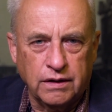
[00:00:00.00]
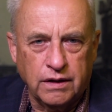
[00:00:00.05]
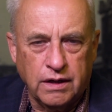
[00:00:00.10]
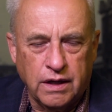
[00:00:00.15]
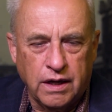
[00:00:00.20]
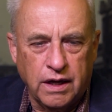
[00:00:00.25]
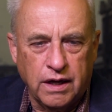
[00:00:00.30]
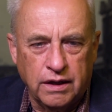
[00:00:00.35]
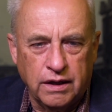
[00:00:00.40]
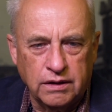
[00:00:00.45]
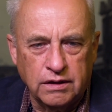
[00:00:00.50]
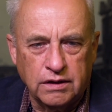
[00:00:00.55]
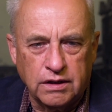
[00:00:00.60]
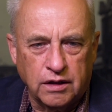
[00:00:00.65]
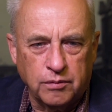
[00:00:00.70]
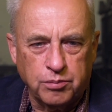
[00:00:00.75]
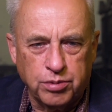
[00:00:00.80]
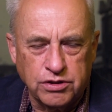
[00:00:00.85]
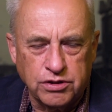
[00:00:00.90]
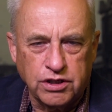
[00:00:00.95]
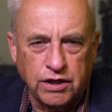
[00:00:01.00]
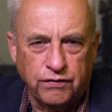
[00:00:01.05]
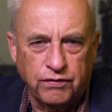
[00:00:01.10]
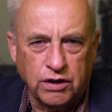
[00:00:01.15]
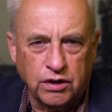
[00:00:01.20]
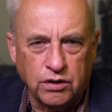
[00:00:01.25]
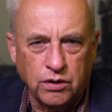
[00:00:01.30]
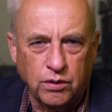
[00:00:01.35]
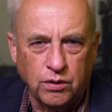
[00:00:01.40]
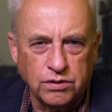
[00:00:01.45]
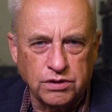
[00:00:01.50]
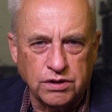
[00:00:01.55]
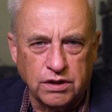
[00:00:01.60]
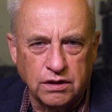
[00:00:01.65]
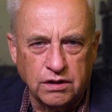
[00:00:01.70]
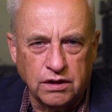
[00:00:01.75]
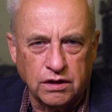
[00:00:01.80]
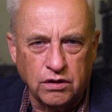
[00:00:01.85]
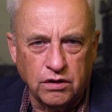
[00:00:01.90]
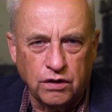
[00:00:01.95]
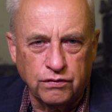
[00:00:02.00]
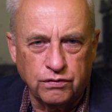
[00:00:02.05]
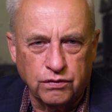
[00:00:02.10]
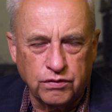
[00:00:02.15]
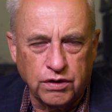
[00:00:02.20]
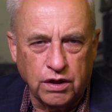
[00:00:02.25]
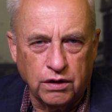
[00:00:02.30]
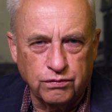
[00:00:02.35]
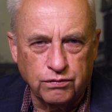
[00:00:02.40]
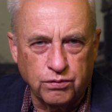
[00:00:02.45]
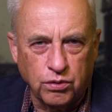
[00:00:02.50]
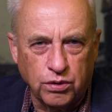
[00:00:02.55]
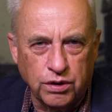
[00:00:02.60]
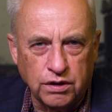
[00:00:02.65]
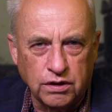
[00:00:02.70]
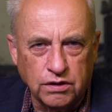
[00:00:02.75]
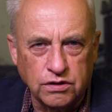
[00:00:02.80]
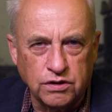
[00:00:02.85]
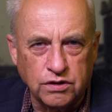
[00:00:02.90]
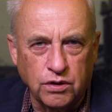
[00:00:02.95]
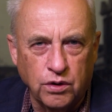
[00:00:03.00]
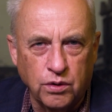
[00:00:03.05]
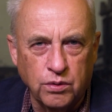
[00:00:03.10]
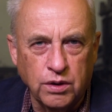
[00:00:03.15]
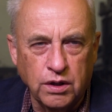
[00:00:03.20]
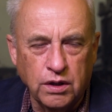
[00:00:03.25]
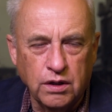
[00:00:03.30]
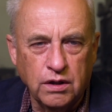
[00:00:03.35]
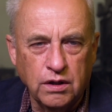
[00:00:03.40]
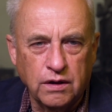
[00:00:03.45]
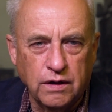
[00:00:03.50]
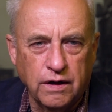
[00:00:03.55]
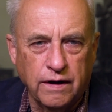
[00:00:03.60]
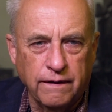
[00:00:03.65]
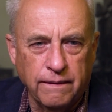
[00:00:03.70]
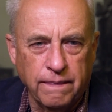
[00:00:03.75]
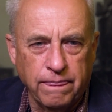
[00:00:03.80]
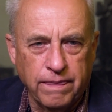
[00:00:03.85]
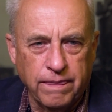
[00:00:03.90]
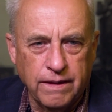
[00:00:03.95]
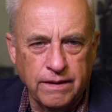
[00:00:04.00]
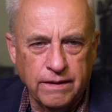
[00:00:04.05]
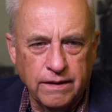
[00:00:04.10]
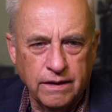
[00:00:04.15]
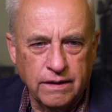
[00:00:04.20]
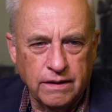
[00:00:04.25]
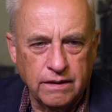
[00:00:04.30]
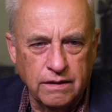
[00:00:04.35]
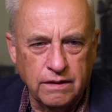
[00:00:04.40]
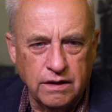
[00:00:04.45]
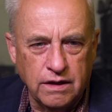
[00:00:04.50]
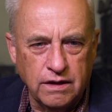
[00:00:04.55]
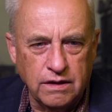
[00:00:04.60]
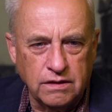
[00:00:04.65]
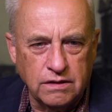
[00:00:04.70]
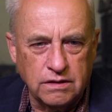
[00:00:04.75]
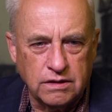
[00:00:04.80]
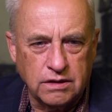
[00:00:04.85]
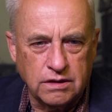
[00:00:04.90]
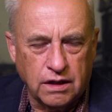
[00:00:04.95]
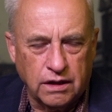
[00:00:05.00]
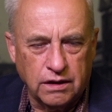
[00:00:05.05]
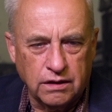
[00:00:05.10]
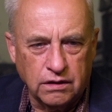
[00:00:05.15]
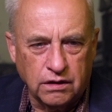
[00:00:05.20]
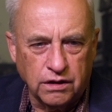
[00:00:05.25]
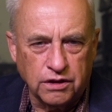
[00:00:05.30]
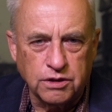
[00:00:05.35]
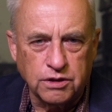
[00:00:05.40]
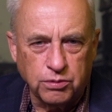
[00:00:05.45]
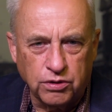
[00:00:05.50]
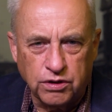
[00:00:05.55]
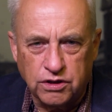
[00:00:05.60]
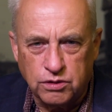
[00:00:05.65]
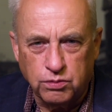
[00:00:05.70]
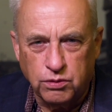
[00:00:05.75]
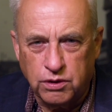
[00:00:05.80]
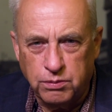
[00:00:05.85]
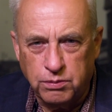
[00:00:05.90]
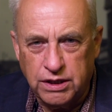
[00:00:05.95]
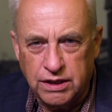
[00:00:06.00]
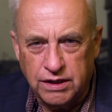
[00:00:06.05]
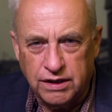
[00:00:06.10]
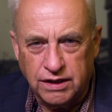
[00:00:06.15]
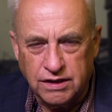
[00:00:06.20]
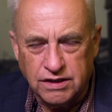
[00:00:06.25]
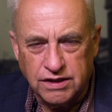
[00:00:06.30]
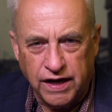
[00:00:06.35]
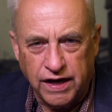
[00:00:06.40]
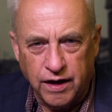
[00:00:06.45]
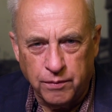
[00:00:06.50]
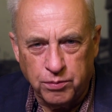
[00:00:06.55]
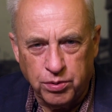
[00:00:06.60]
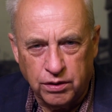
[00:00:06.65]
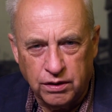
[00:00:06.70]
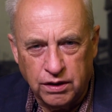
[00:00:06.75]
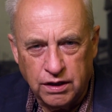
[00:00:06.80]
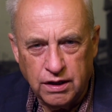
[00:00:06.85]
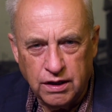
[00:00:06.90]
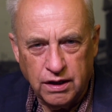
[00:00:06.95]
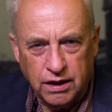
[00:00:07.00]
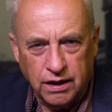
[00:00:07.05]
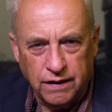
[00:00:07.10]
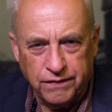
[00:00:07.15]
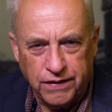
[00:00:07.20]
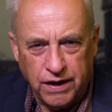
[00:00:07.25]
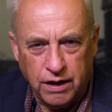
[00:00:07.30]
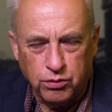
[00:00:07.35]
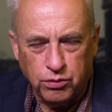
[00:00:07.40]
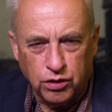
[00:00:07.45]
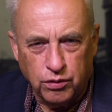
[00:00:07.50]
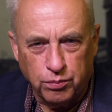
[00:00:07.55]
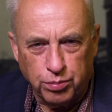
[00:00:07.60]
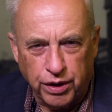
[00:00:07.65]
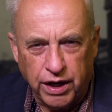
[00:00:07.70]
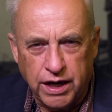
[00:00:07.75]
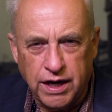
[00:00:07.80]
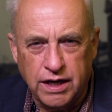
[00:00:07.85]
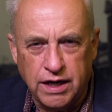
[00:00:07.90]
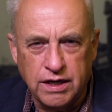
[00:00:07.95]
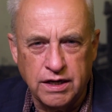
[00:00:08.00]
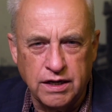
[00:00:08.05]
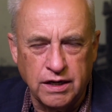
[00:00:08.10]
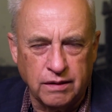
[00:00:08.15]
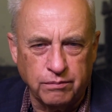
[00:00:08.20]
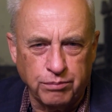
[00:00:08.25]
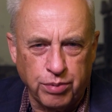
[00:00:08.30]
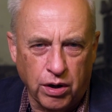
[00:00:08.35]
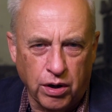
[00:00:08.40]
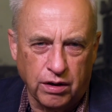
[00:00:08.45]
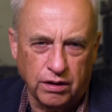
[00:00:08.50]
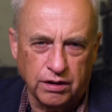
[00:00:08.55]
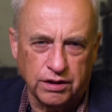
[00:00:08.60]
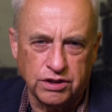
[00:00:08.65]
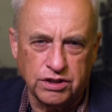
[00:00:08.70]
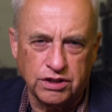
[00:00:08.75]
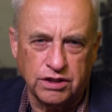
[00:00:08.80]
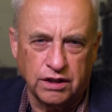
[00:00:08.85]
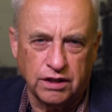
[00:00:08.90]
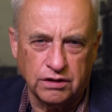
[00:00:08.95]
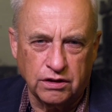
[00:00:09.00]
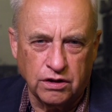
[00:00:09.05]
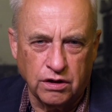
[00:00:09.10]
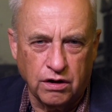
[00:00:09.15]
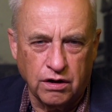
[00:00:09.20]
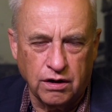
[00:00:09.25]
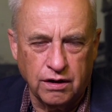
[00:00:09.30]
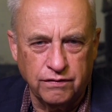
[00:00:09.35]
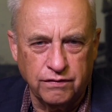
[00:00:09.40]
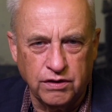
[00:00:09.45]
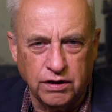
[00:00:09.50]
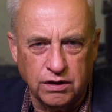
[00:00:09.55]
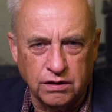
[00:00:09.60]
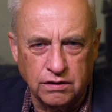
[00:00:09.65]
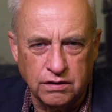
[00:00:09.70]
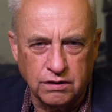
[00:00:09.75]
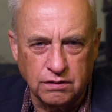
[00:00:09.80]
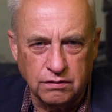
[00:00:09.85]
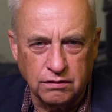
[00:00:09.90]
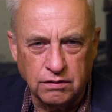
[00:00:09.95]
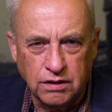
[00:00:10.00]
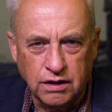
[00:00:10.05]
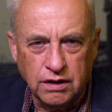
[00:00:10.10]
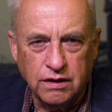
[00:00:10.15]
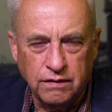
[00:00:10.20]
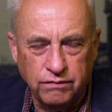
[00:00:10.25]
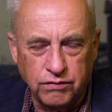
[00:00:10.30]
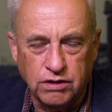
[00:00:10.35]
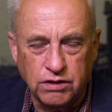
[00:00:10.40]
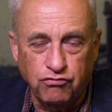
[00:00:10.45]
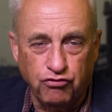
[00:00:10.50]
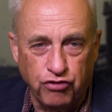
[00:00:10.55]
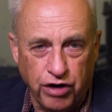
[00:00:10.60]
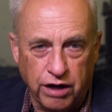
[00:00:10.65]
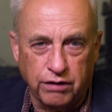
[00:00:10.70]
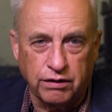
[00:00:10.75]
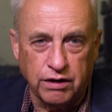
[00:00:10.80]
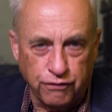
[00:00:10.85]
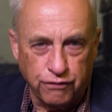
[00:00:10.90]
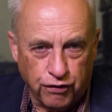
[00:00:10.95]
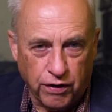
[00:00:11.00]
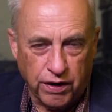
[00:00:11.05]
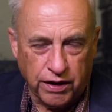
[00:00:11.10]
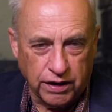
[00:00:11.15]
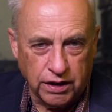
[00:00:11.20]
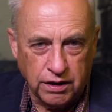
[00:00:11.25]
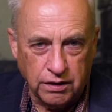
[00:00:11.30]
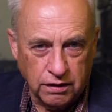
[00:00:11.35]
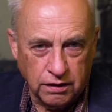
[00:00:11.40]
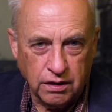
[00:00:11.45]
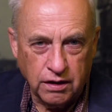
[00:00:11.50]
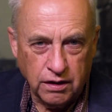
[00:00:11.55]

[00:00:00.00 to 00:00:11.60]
and Pacific coast in the Gulf of California. So these glycemeris would be an example, and they were braided and polished and carved into these very fine